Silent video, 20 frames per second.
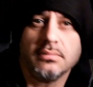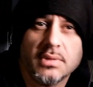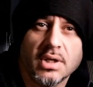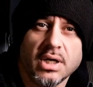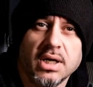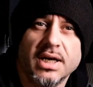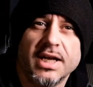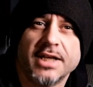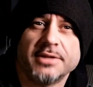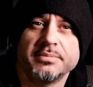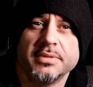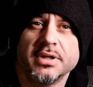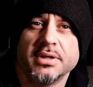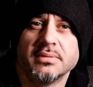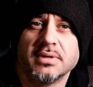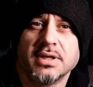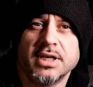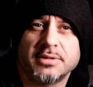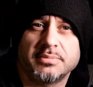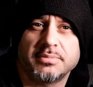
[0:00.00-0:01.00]
Let
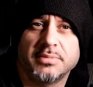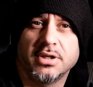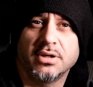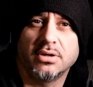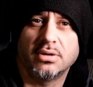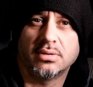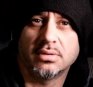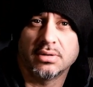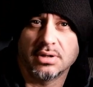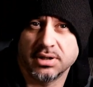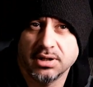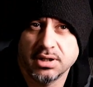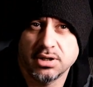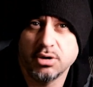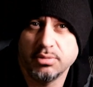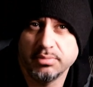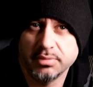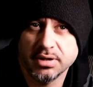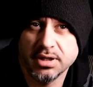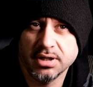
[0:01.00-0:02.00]
me know in the
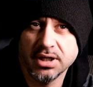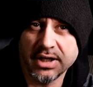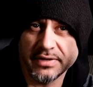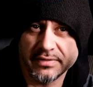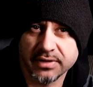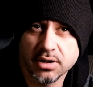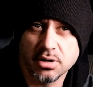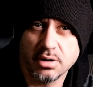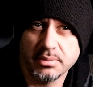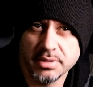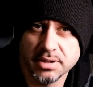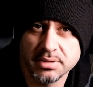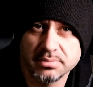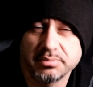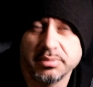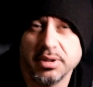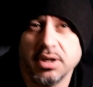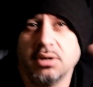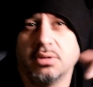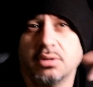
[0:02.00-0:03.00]
comment. Leave a comment
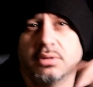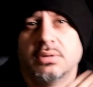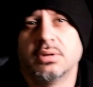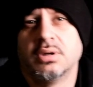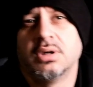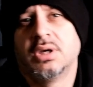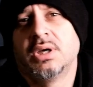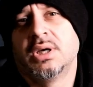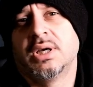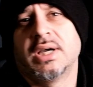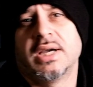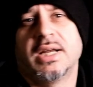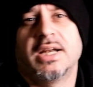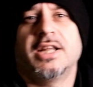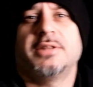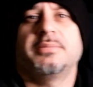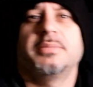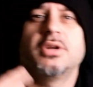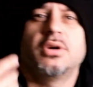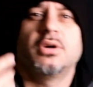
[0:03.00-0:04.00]
below and
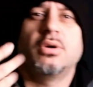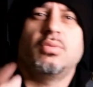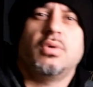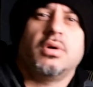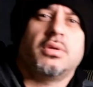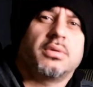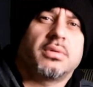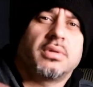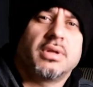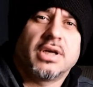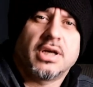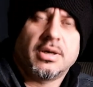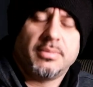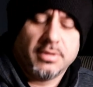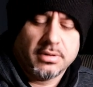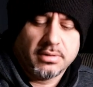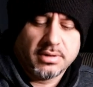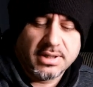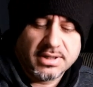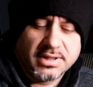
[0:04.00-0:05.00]
let me know what you think
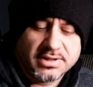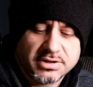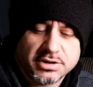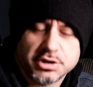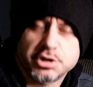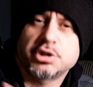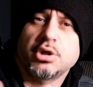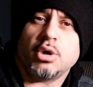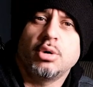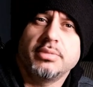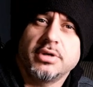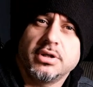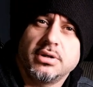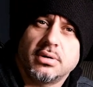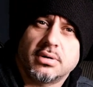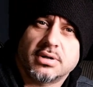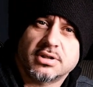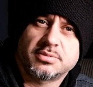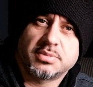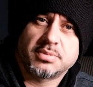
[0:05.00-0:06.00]
about this. Show me
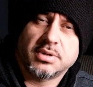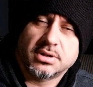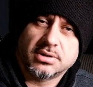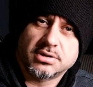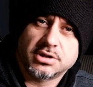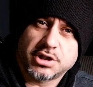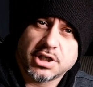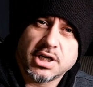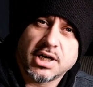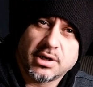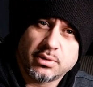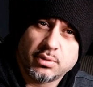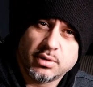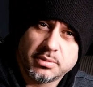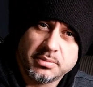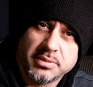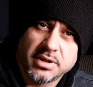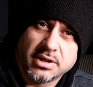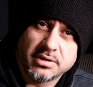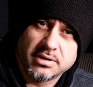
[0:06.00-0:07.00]
your share with
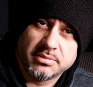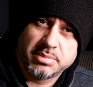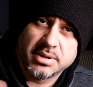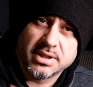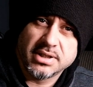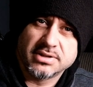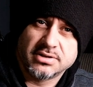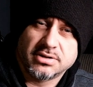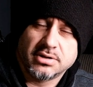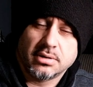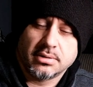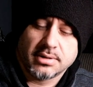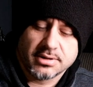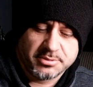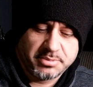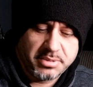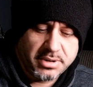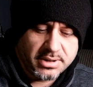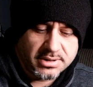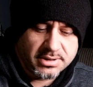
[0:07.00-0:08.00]
me, please, your
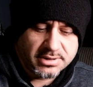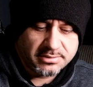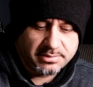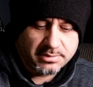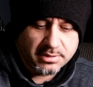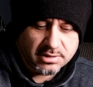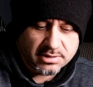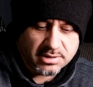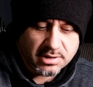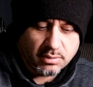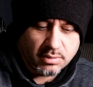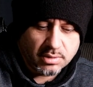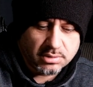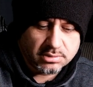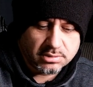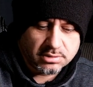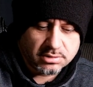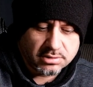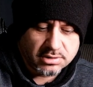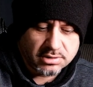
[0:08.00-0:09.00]
experience, because I want
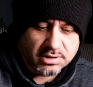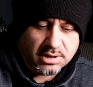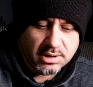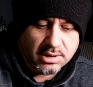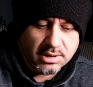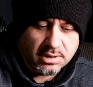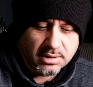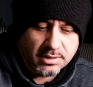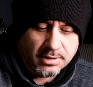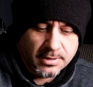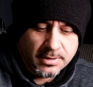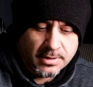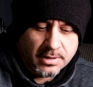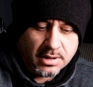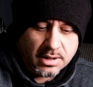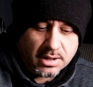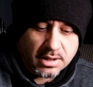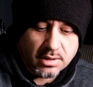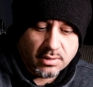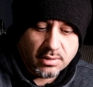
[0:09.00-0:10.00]
to see
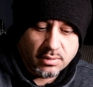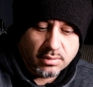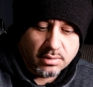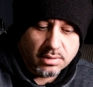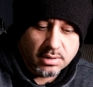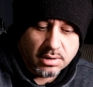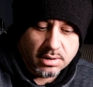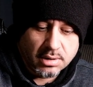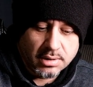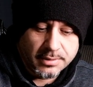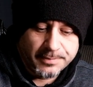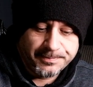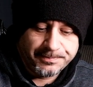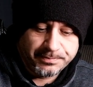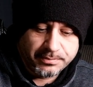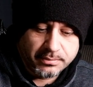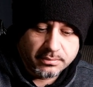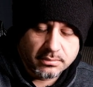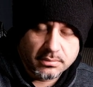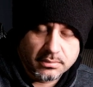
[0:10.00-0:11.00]

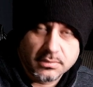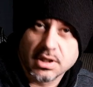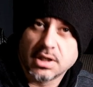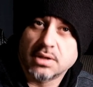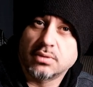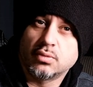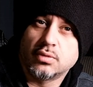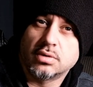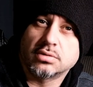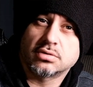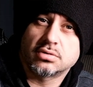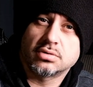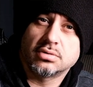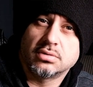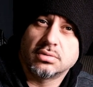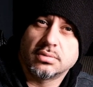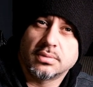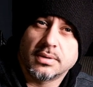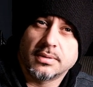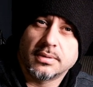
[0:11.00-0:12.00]
and want to
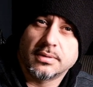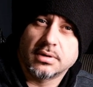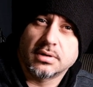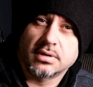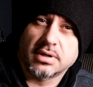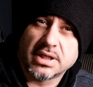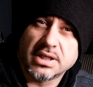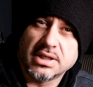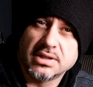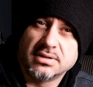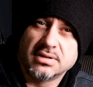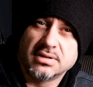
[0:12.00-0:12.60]
read